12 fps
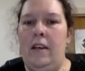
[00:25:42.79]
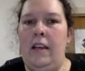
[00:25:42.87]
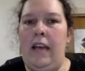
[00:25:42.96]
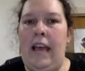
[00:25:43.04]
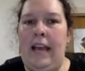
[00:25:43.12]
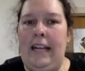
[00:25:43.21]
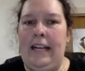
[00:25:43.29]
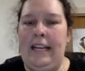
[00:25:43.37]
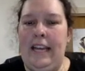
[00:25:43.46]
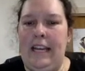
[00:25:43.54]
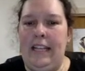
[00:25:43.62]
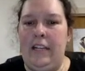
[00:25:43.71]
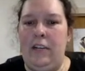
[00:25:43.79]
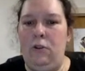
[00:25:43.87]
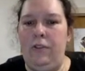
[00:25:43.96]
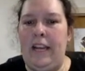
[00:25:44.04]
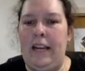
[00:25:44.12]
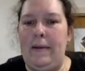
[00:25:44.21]
And again, the
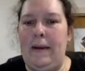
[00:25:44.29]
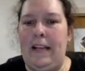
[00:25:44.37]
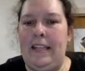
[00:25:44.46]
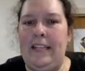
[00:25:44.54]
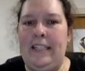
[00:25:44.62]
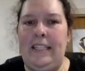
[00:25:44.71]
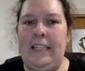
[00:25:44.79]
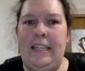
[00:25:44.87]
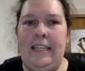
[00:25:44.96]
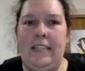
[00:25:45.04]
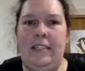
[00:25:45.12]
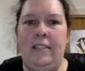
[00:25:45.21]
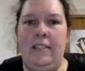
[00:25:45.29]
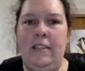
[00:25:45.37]
cool thing about this is